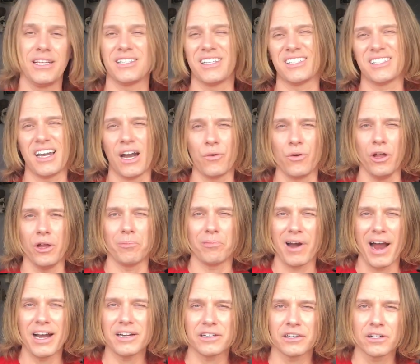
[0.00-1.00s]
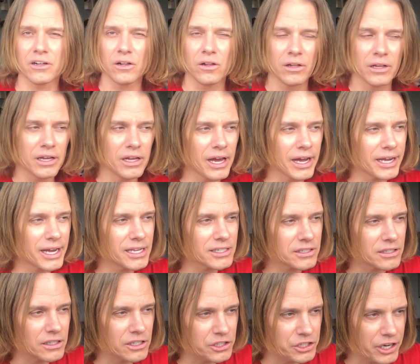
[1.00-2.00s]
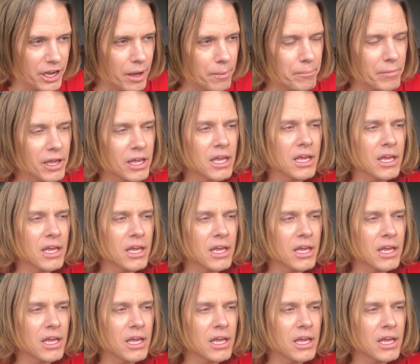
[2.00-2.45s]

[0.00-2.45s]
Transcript: That's not really practical, I guess, in the gym,